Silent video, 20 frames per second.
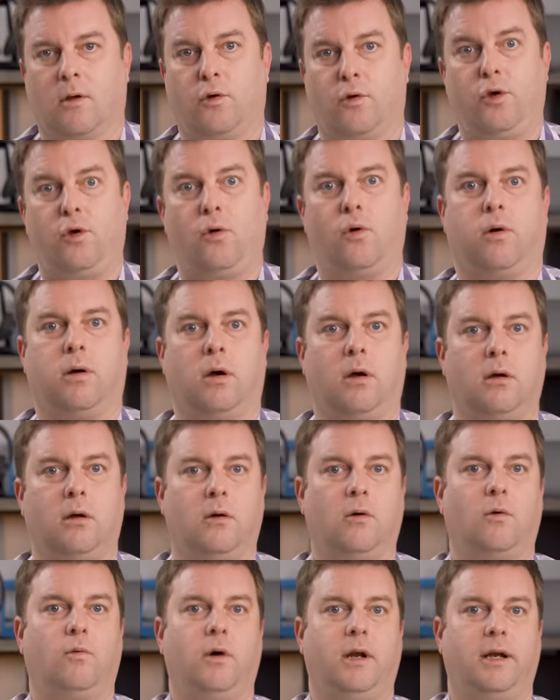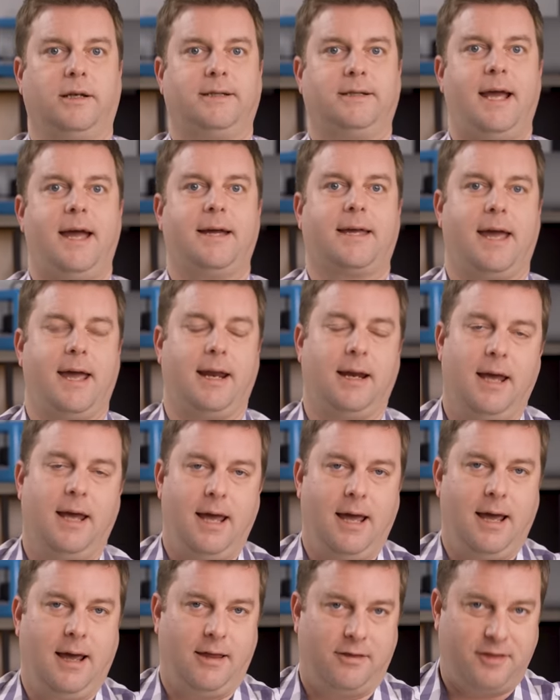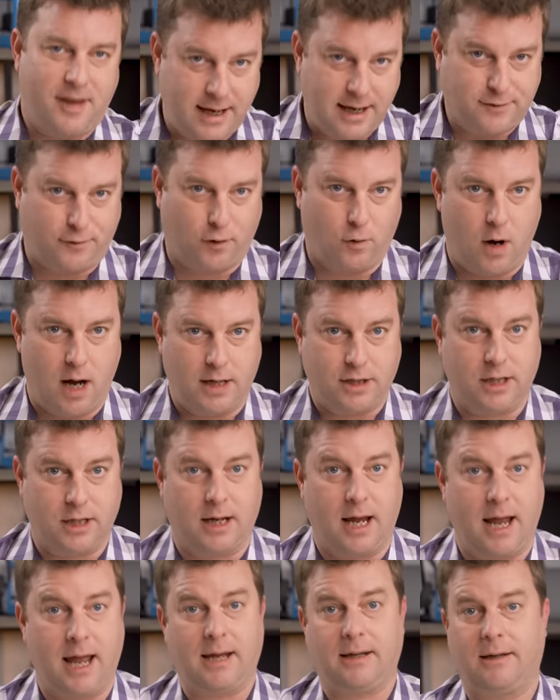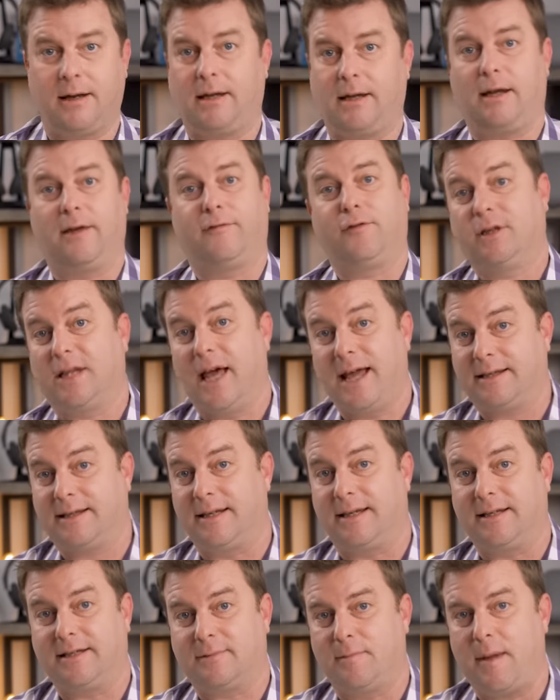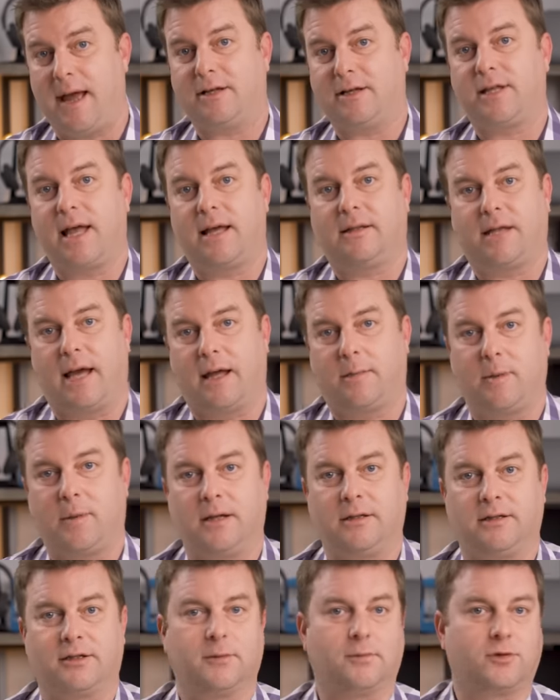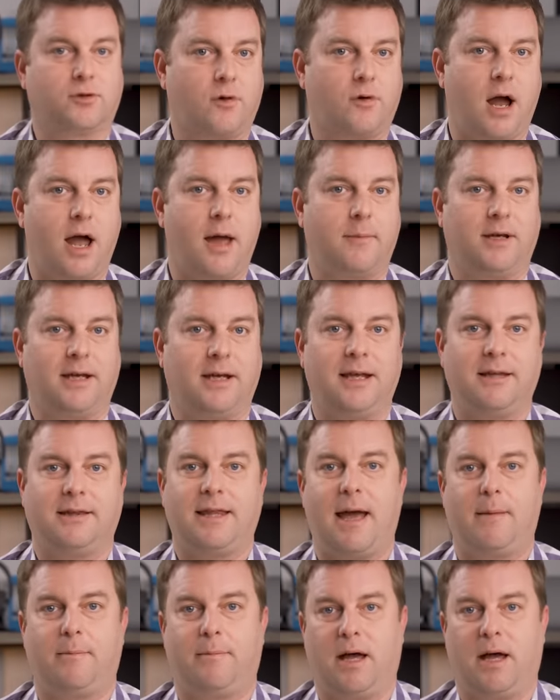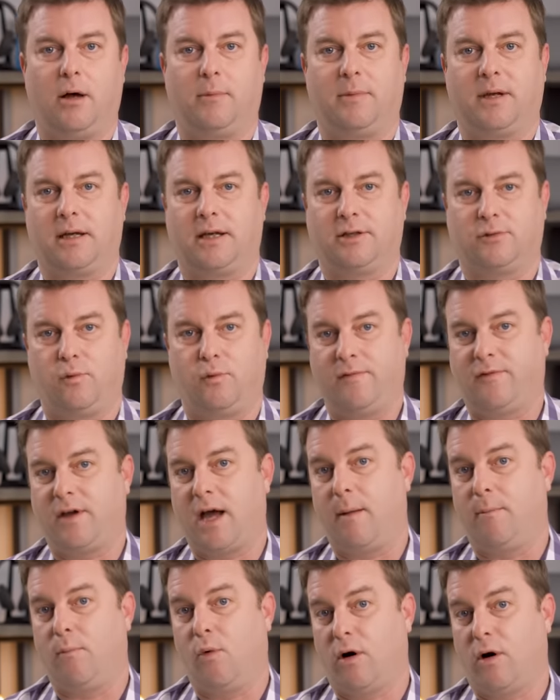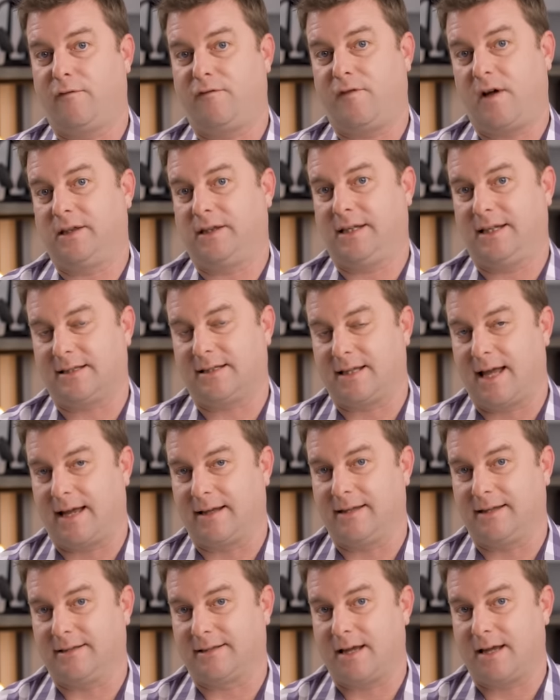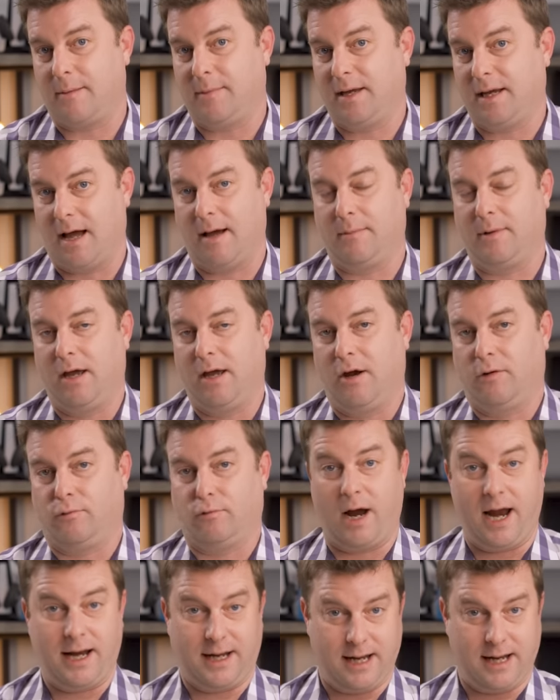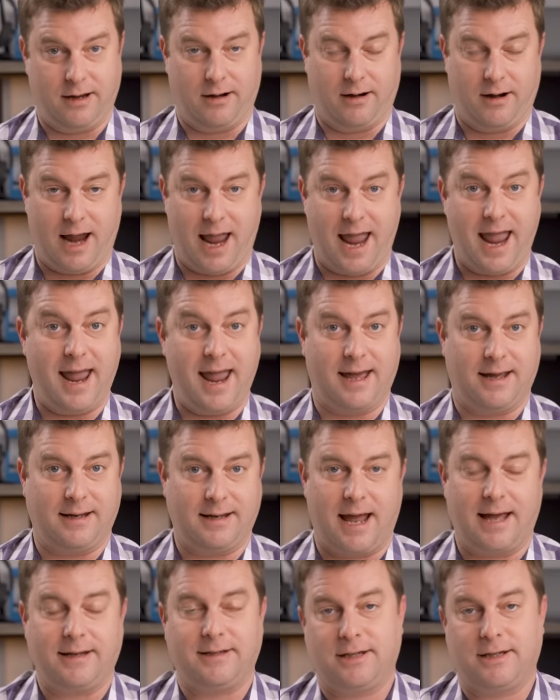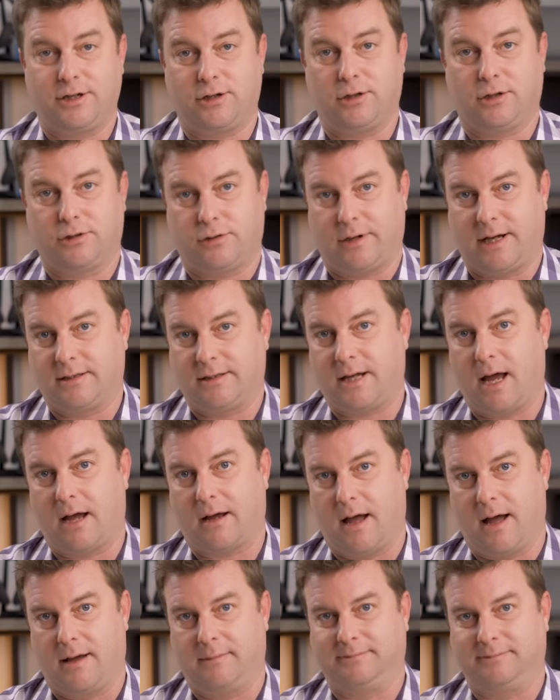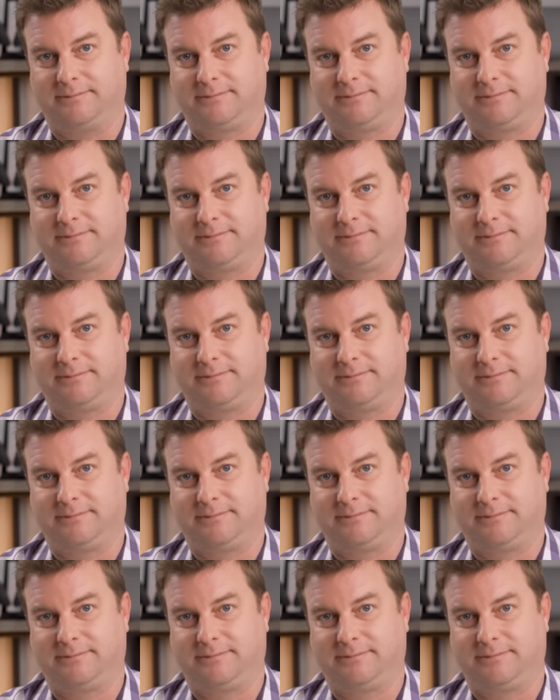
Whew, what a decade. Thanks for watching, and if you like this, smash that like button, subscribe, and hit that bell because we've got more fun lists like this coming up right here and at digitaltrends.com.